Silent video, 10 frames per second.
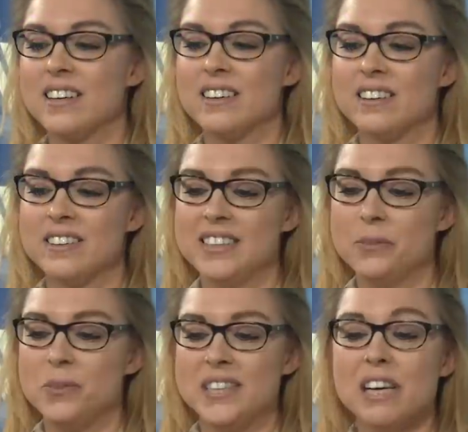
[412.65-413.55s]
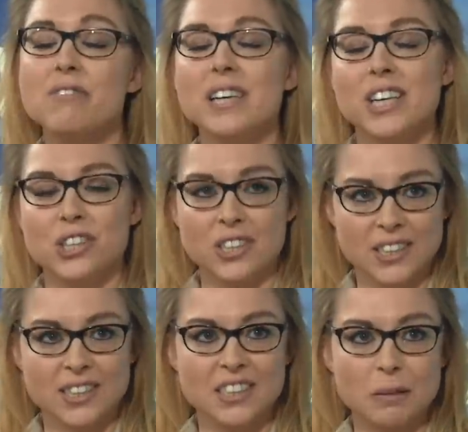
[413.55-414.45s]
uh, the, the, navigation
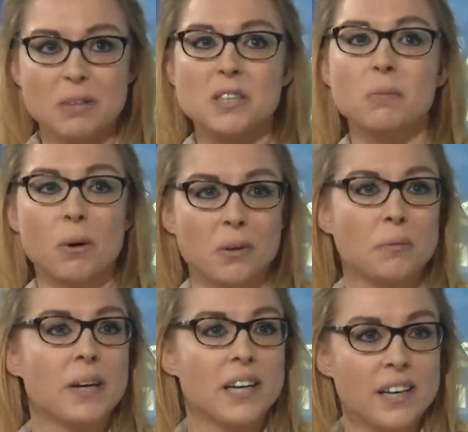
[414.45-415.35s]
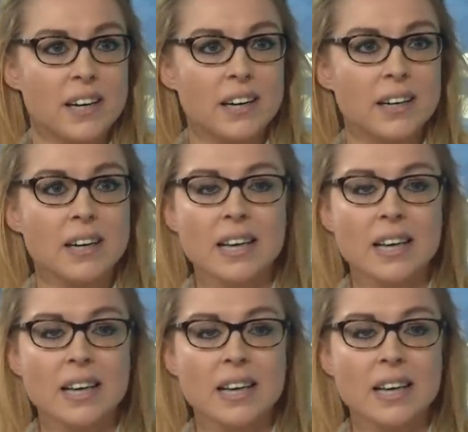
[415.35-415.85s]
system is powered by AI.